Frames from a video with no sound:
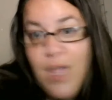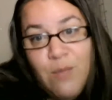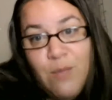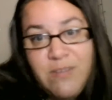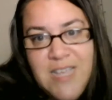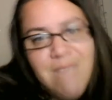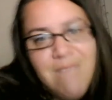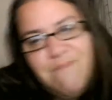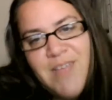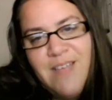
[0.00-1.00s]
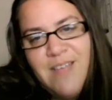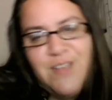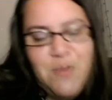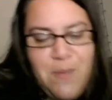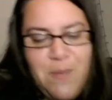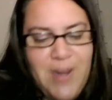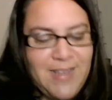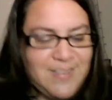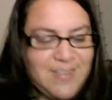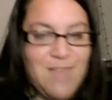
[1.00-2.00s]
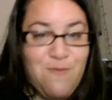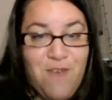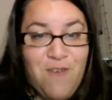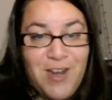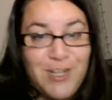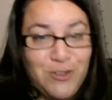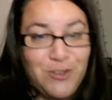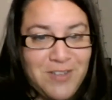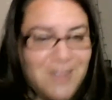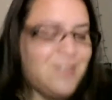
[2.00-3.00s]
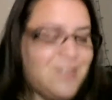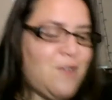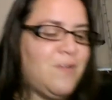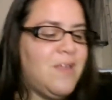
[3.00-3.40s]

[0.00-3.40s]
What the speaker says: we'll see, because my body likes to keep it fun and interesting. So